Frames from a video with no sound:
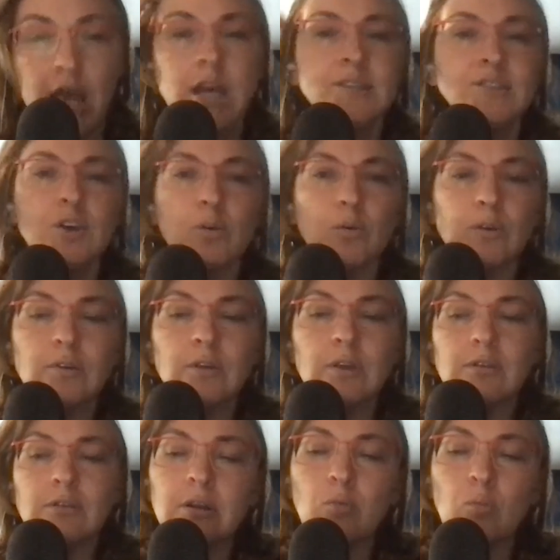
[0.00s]
So
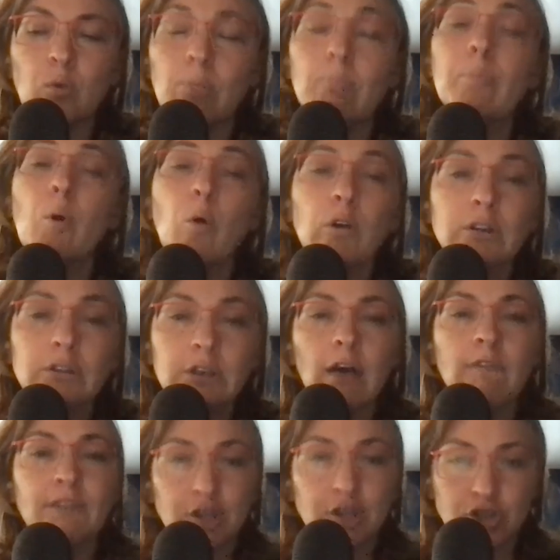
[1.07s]
we're born
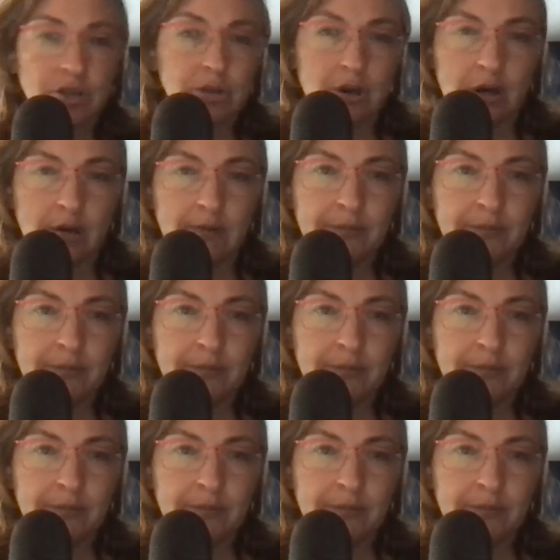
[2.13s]
loving sugar.